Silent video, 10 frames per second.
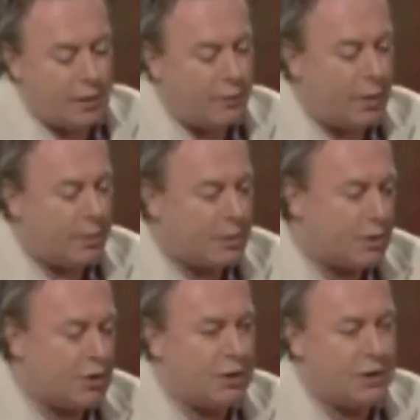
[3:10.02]
very famous
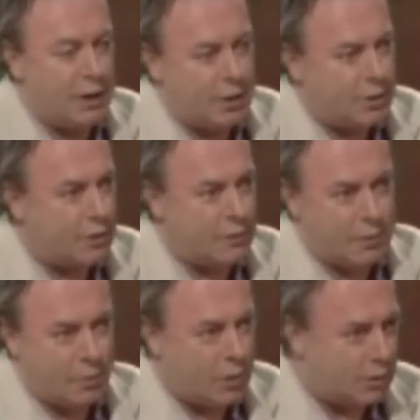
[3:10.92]
because she's the editor of a
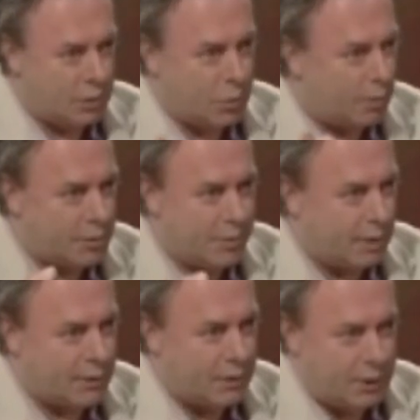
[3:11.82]
well-known women's
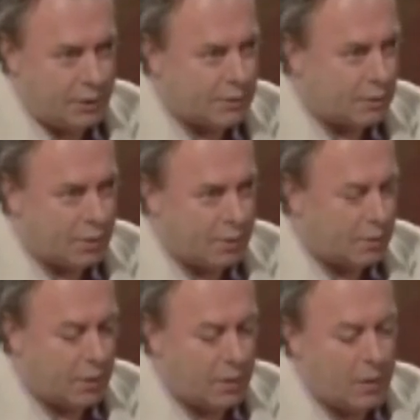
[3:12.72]
magazine and so on,
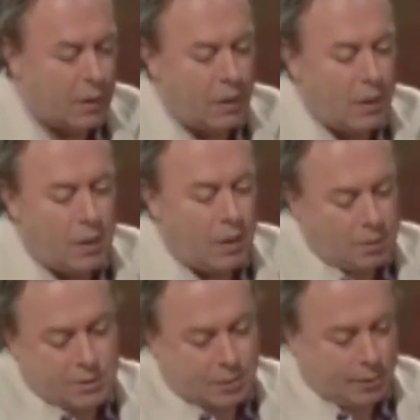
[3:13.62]
and
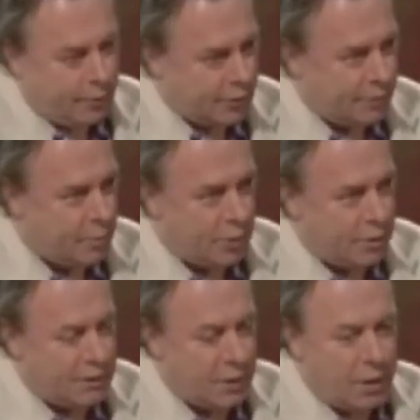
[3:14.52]
some reviewers have pointed
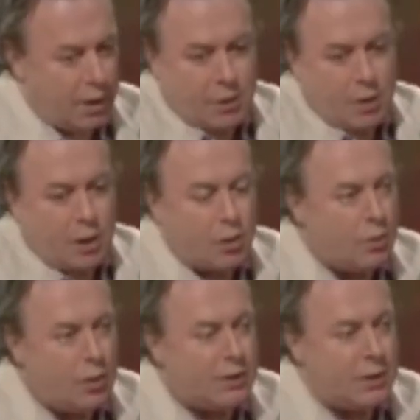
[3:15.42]
this out, I couldn't
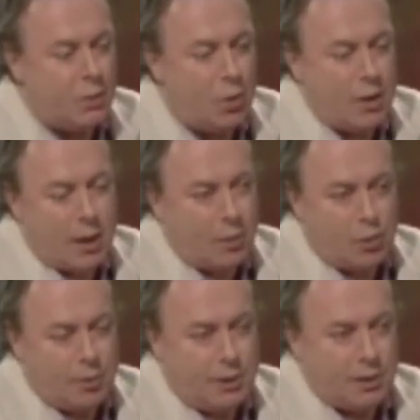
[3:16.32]
really see why that
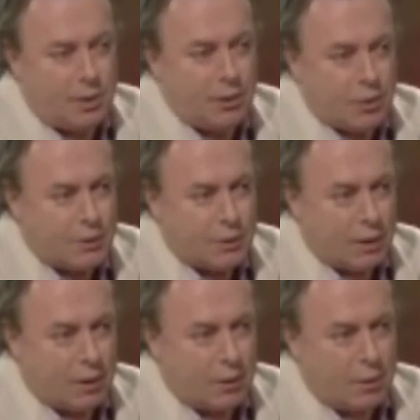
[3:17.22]
would be so interesting.
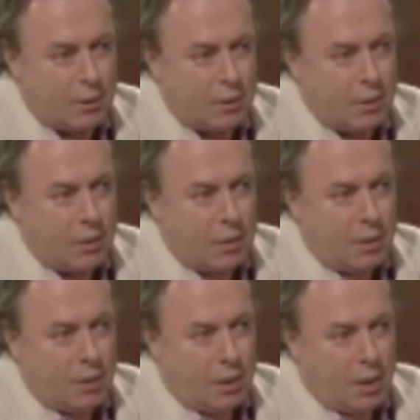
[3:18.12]

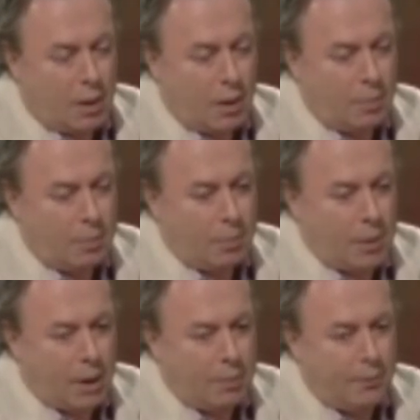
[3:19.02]

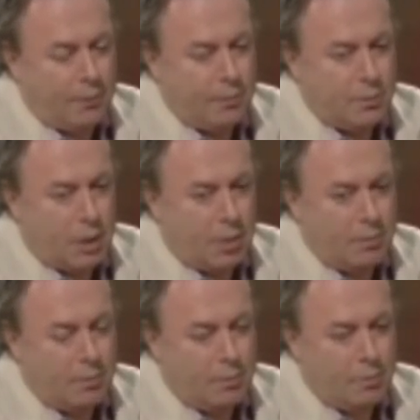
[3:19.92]

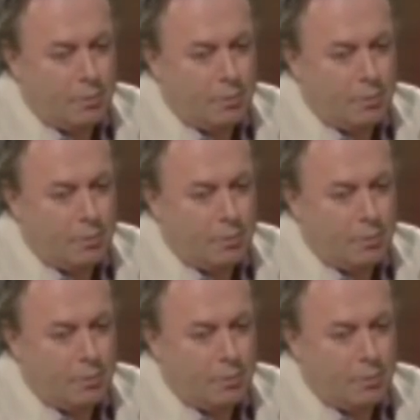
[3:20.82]
And